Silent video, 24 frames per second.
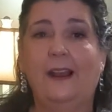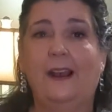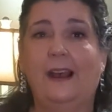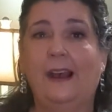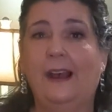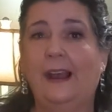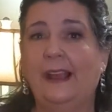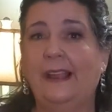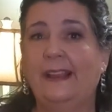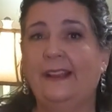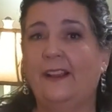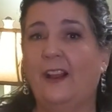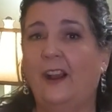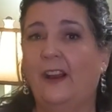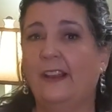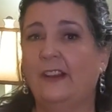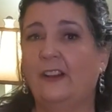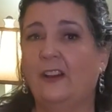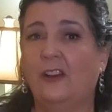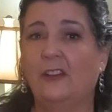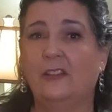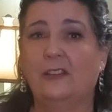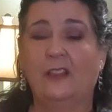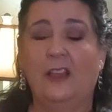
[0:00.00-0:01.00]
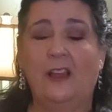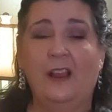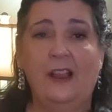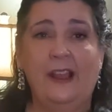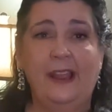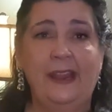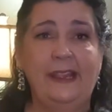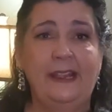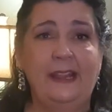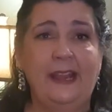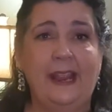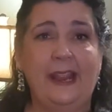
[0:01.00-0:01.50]
I got
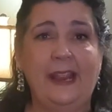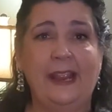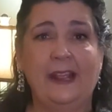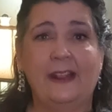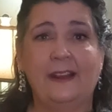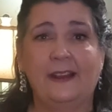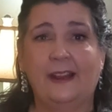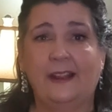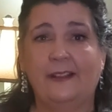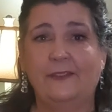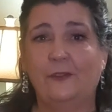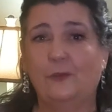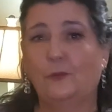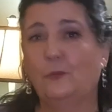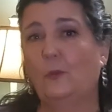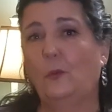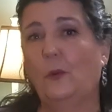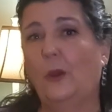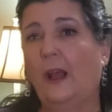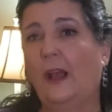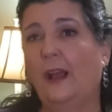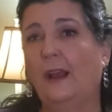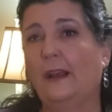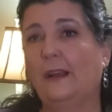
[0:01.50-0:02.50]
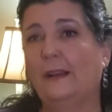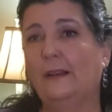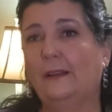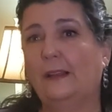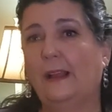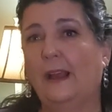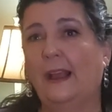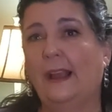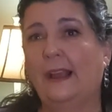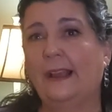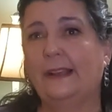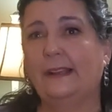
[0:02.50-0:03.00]
online, and
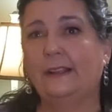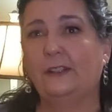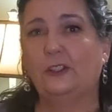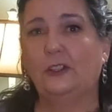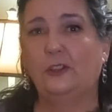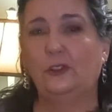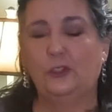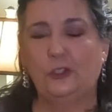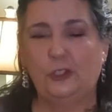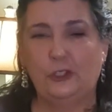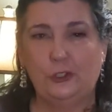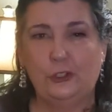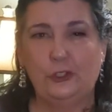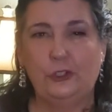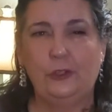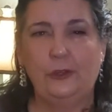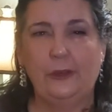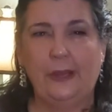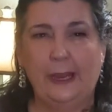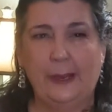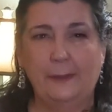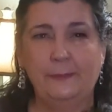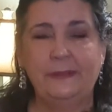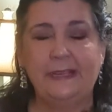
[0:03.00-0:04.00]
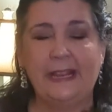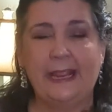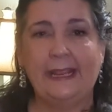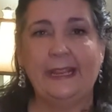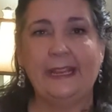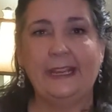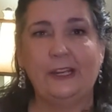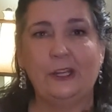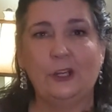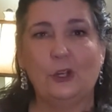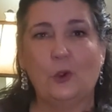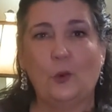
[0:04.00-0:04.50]
I am
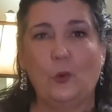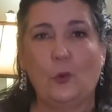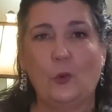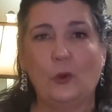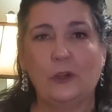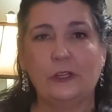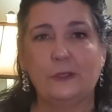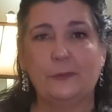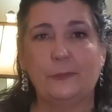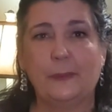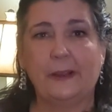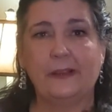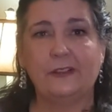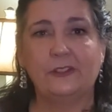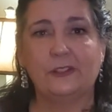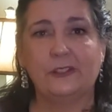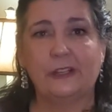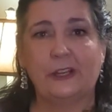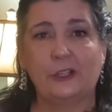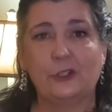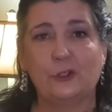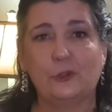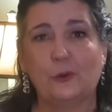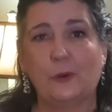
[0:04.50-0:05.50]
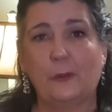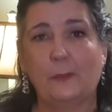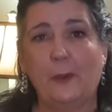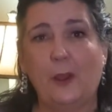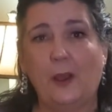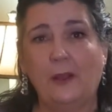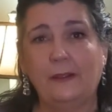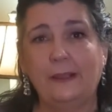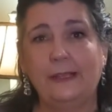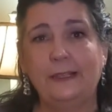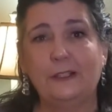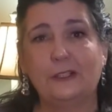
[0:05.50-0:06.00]
taking a course by Serge
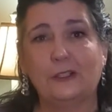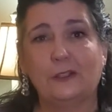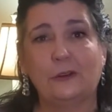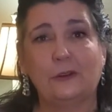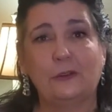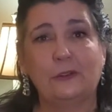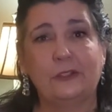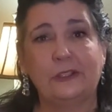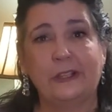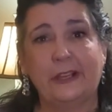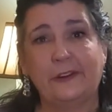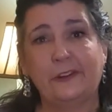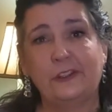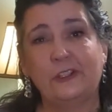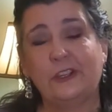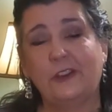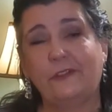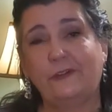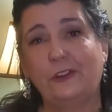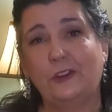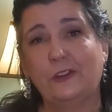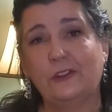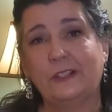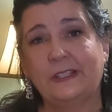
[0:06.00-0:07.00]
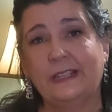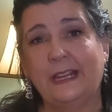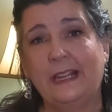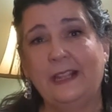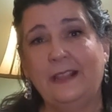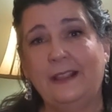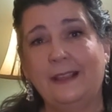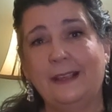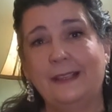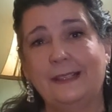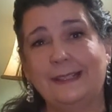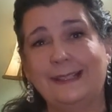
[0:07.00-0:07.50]
Ramalli. So Serge, if you're
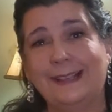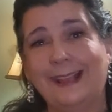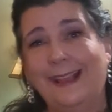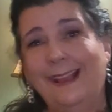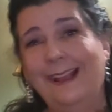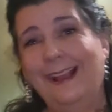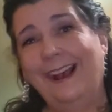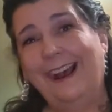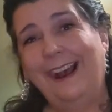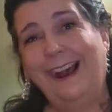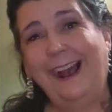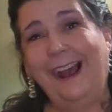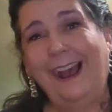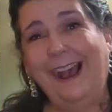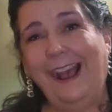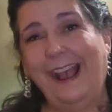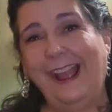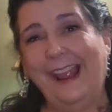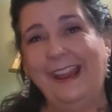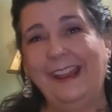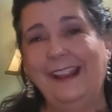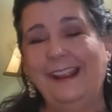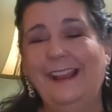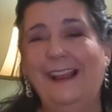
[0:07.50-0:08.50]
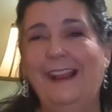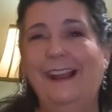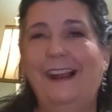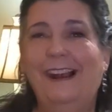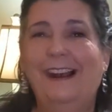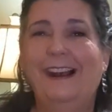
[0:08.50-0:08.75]
seeing this, hi.